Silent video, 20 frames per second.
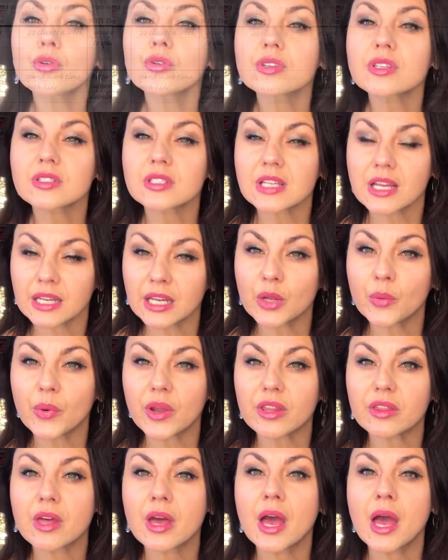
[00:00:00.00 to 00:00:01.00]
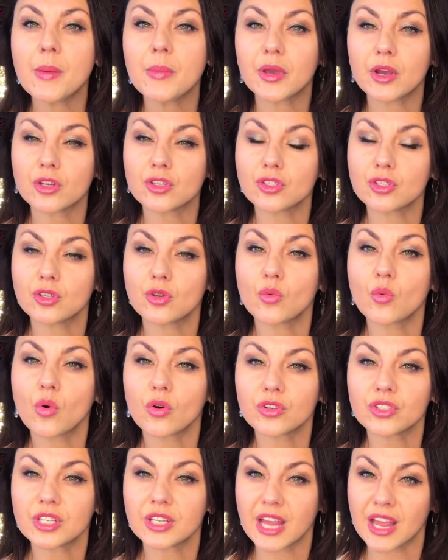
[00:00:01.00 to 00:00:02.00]
you're studying with, because you
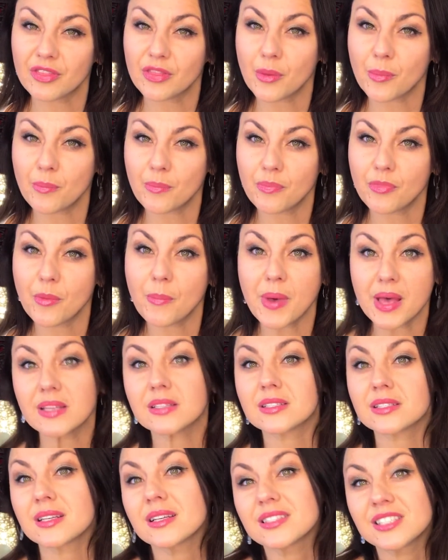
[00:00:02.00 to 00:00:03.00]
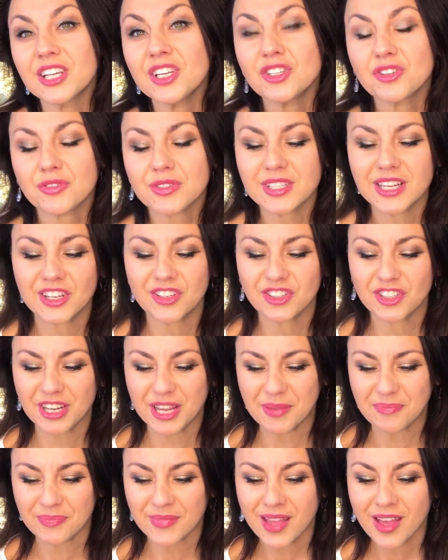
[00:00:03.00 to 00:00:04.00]
want to get the best teacher
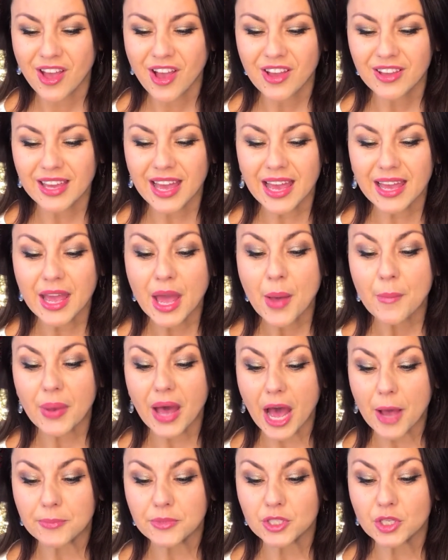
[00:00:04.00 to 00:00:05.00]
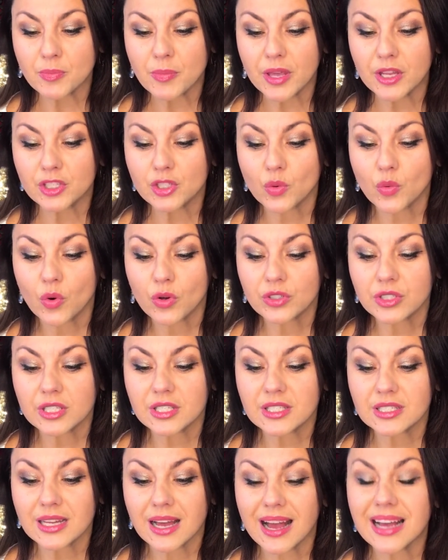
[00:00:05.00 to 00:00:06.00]
essentially. Okay, perhaps you may want to
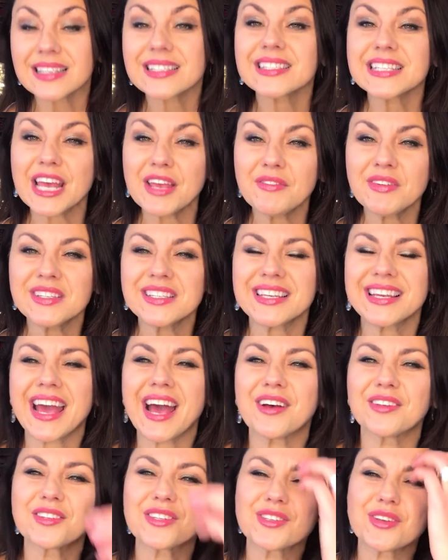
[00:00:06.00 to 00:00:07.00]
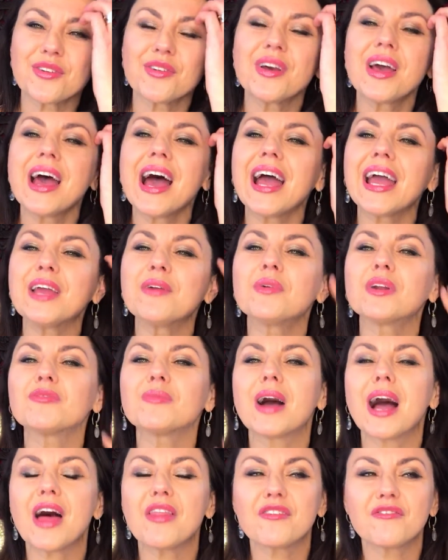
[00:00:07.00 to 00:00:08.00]
start a savings account. So in one of
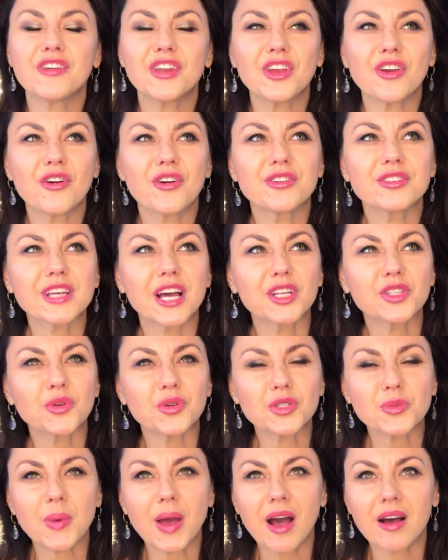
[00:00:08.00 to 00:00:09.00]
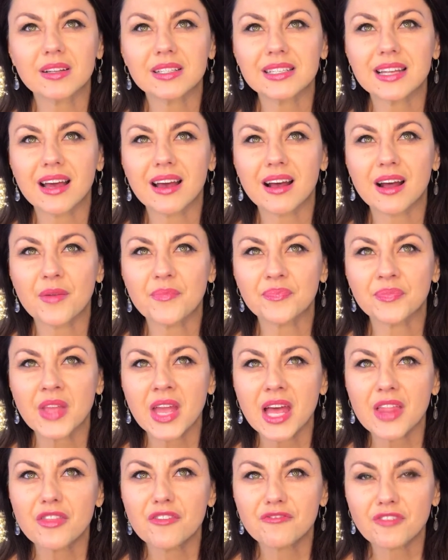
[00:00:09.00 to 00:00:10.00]
my other videos, I talked about
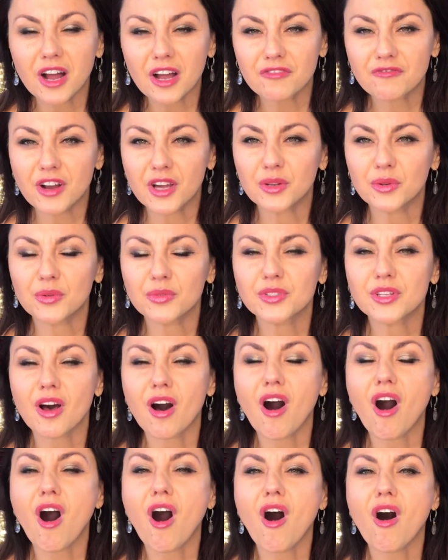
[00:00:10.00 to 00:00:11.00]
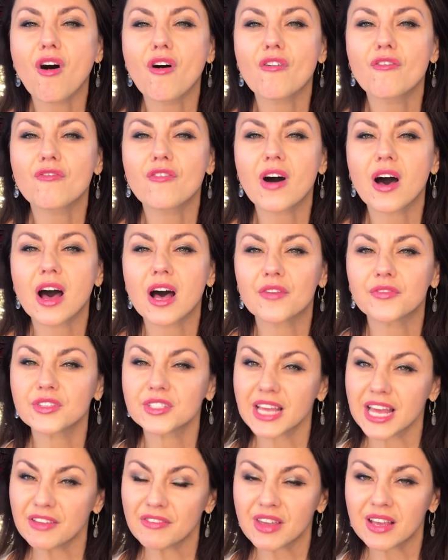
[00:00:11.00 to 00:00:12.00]
the 5 funnels of
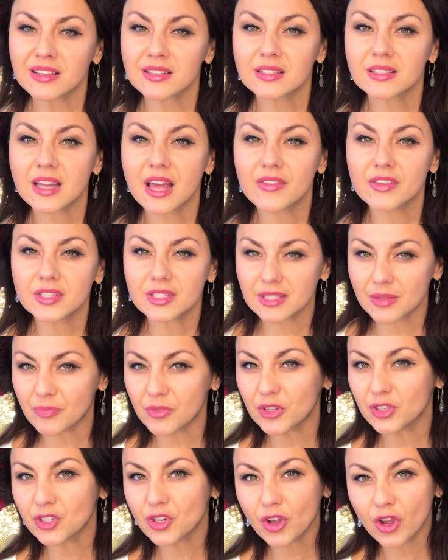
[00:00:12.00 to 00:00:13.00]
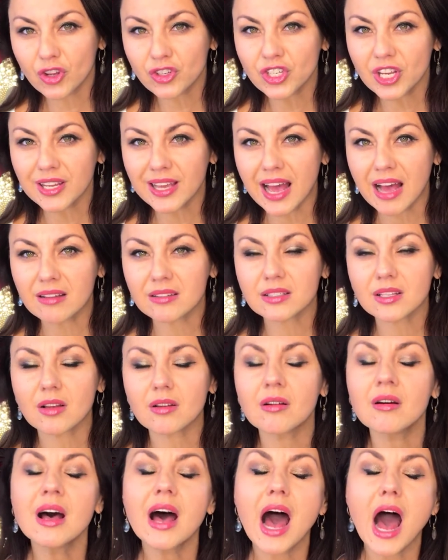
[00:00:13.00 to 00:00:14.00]
savings. Now, this is something you should go check out.
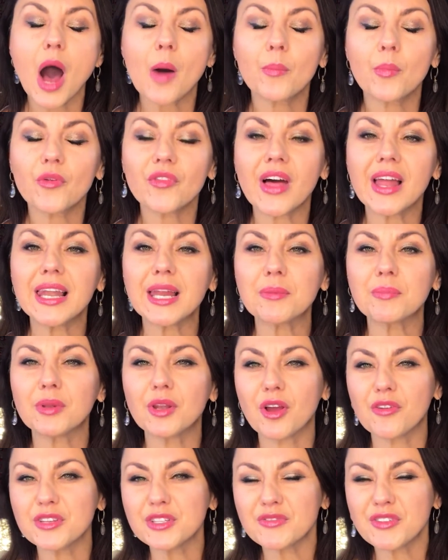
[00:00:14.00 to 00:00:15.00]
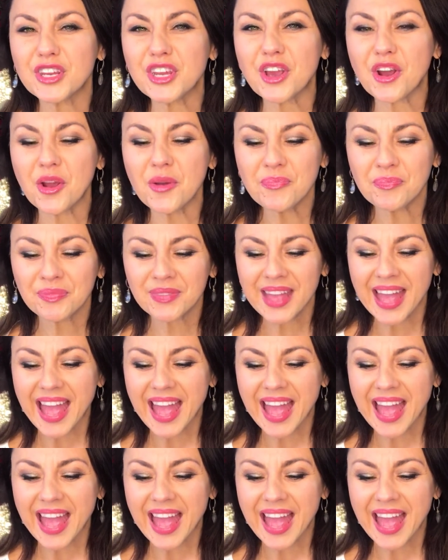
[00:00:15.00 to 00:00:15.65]
So I'll put that link below this video.